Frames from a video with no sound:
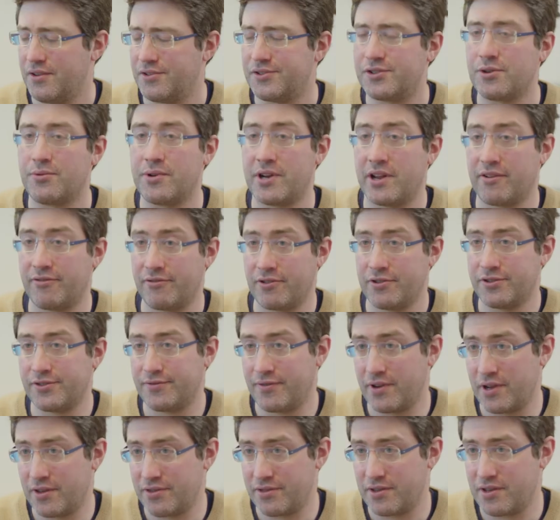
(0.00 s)
So when I
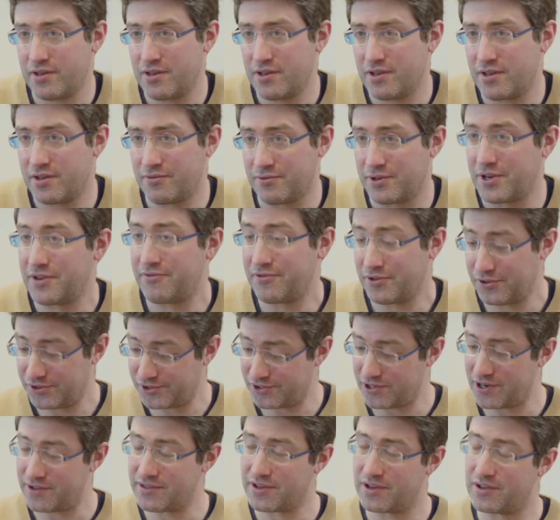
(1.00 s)
first found when I
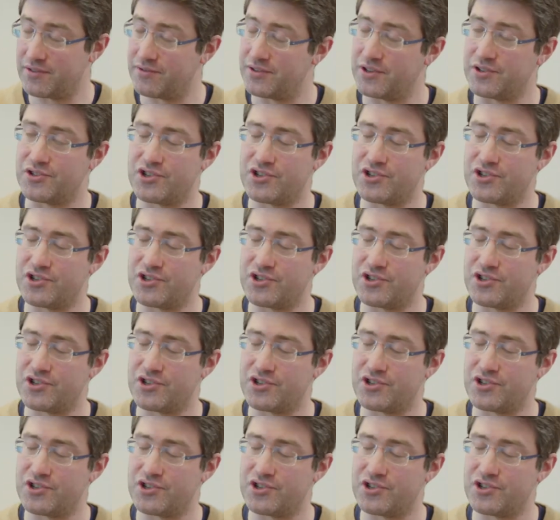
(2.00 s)
first saw the